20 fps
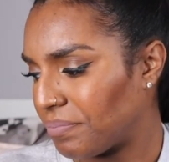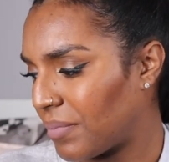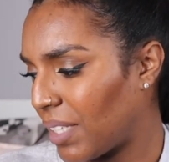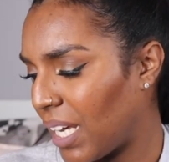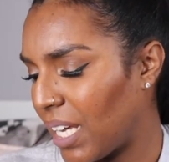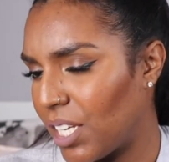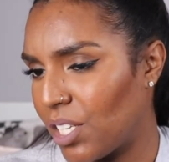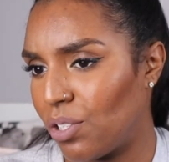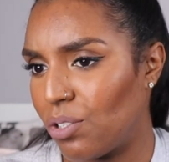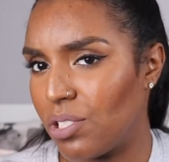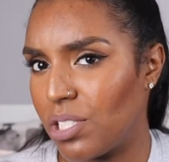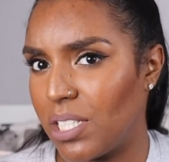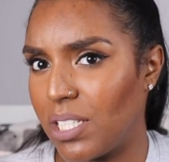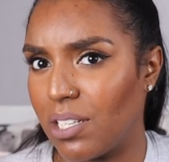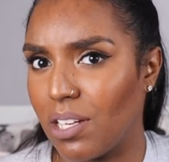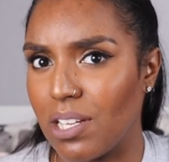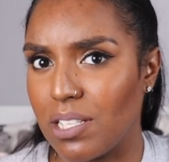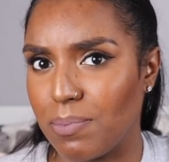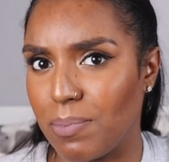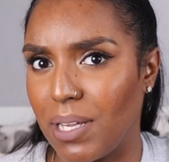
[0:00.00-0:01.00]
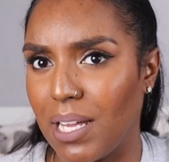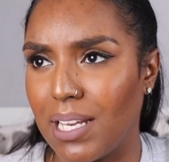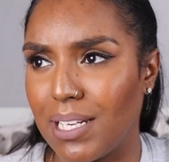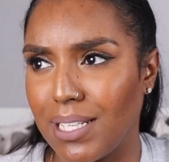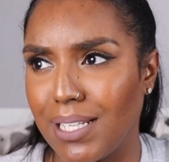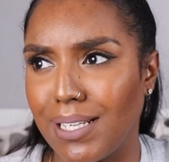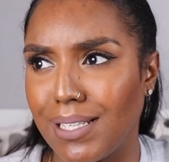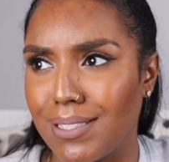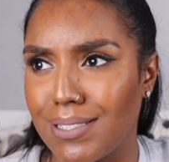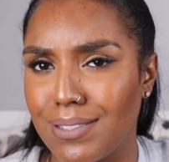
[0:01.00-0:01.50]
Like, it usually lasts me at
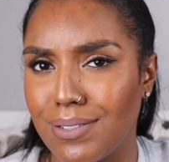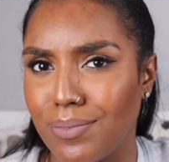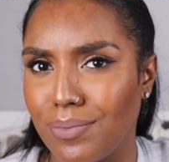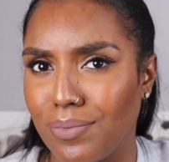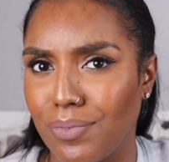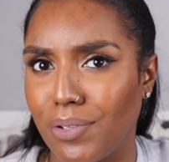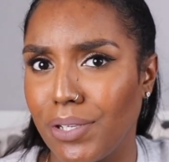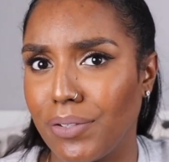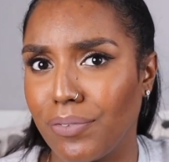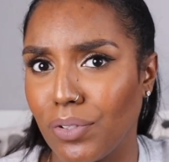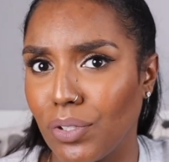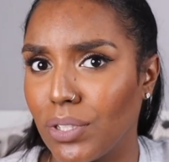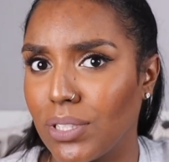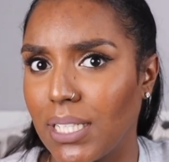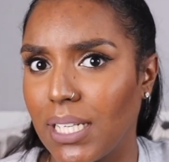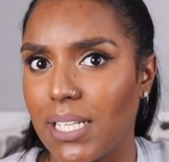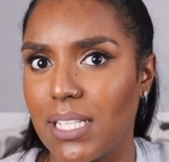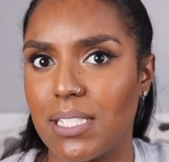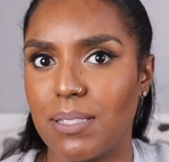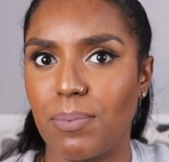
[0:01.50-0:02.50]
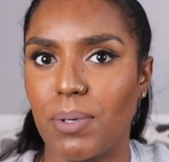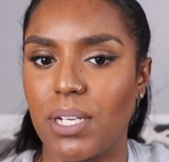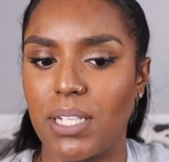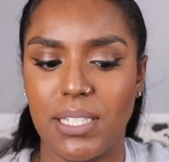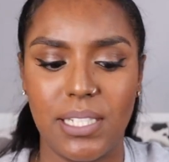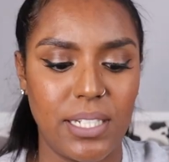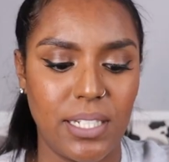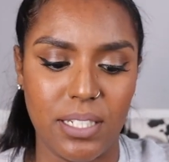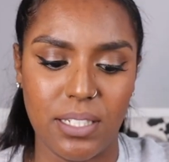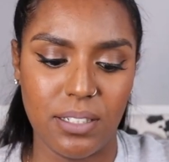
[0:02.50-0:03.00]
least 3-4 days, but it
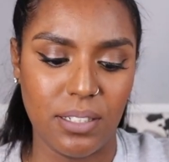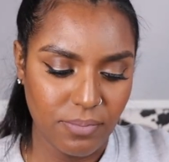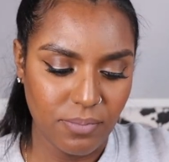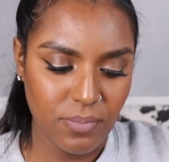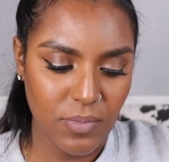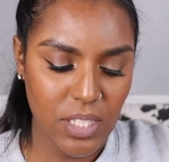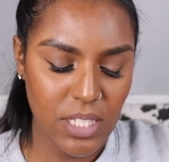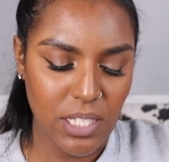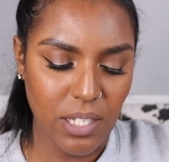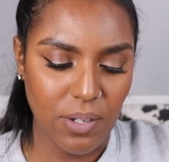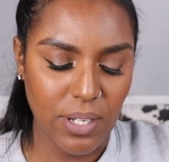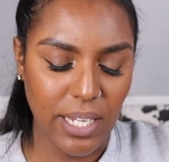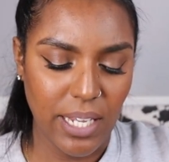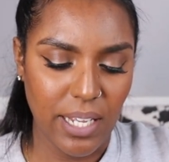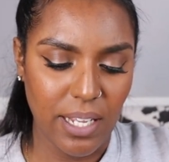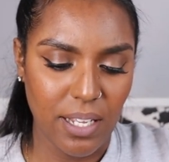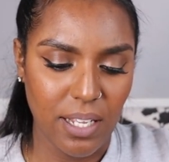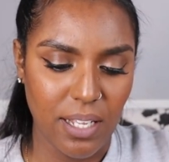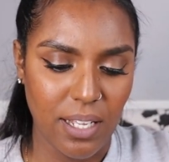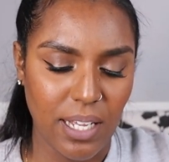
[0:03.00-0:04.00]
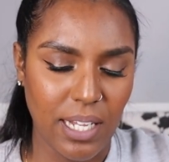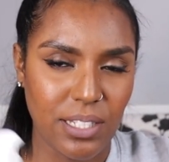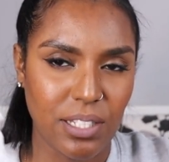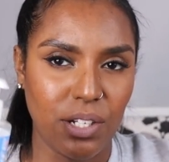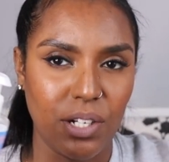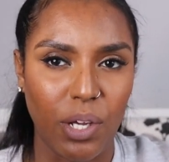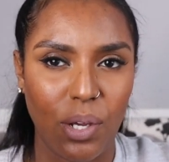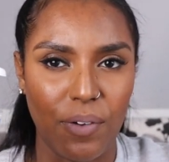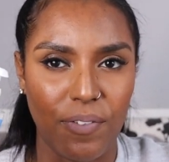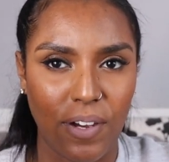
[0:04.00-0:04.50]
didn't. So yeah, I
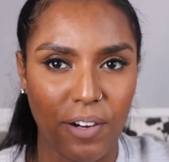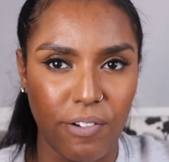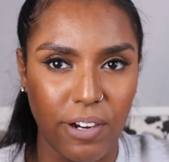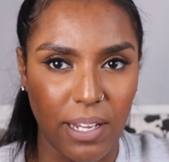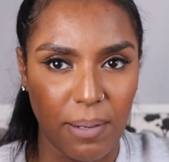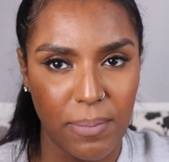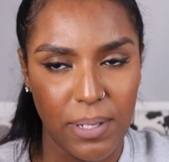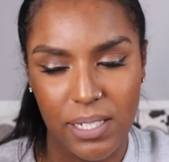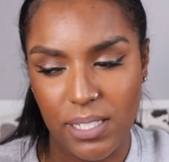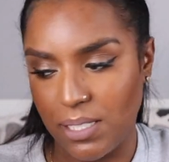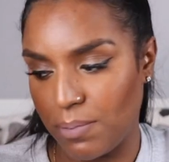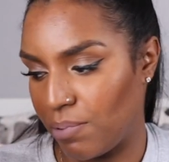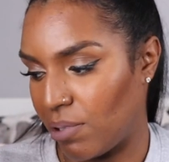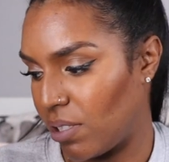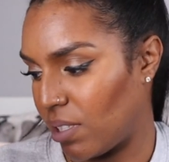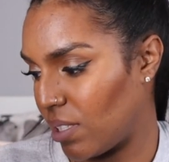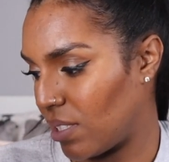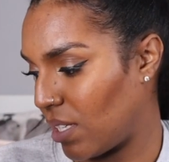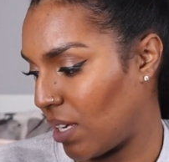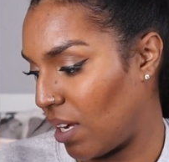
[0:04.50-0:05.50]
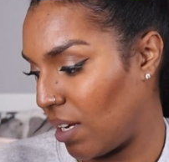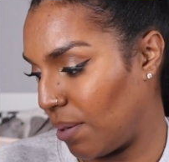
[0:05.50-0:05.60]
don't know if I recommend this product to